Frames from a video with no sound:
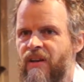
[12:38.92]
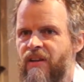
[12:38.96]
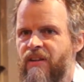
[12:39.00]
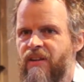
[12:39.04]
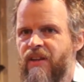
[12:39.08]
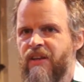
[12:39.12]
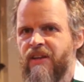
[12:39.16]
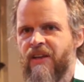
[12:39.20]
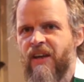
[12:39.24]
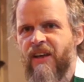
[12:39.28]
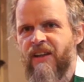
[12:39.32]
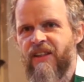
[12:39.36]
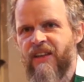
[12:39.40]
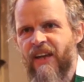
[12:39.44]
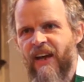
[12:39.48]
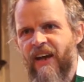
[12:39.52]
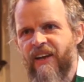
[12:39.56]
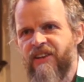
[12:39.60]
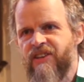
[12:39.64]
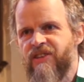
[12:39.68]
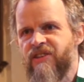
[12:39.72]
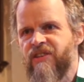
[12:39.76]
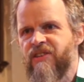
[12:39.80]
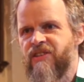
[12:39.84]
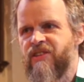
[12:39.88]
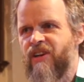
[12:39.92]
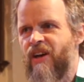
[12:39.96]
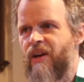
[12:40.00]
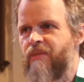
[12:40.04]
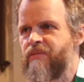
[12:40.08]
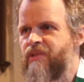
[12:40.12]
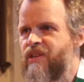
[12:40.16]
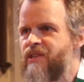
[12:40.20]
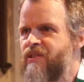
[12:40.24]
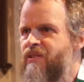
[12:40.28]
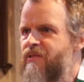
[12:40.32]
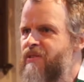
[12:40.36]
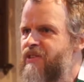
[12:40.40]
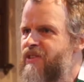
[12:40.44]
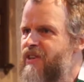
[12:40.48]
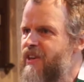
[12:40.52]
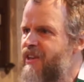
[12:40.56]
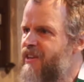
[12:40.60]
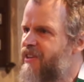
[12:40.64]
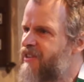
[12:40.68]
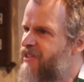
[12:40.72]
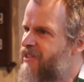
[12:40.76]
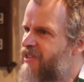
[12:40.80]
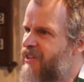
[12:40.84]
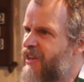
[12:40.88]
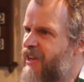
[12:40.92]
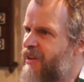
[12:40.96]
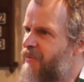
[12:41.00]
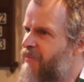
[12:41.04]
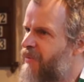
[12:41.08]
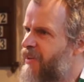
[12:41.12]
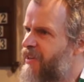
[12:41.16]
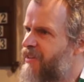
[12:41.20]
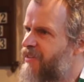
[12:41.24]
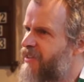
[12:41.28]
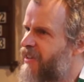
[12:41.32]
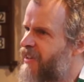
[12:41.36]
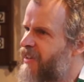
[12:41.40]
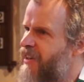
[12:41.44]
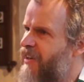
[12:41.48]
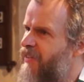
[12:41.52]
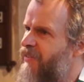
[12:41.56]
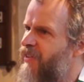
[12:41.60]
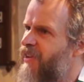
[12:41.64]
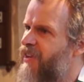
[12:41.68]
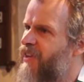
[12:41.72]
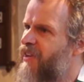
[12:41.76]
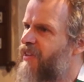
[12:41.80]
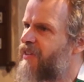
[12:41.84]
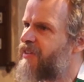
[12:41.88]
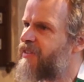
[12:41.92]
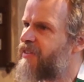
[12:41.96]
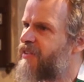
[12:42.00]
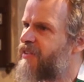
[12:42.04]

in the ancient times, this was seen as deeply significant.